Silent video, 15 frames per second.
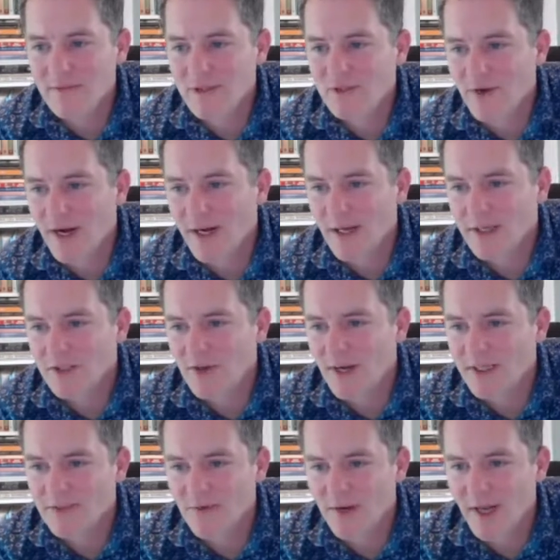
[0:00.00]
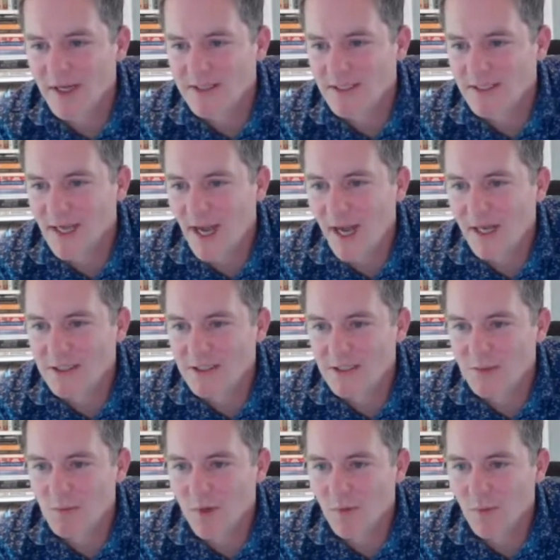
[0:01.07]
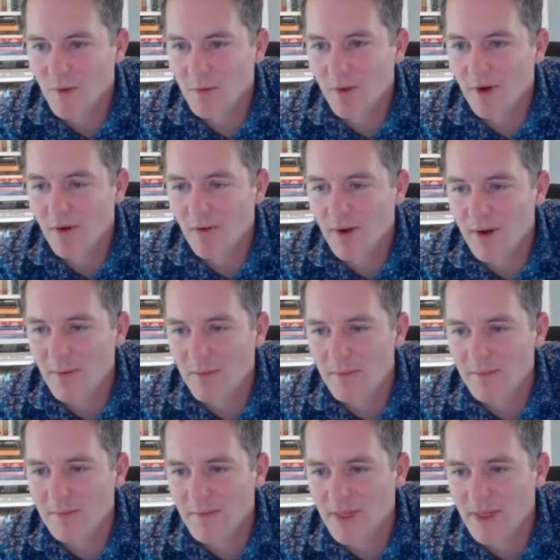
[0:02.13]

the training and transfer case attached when we pull them.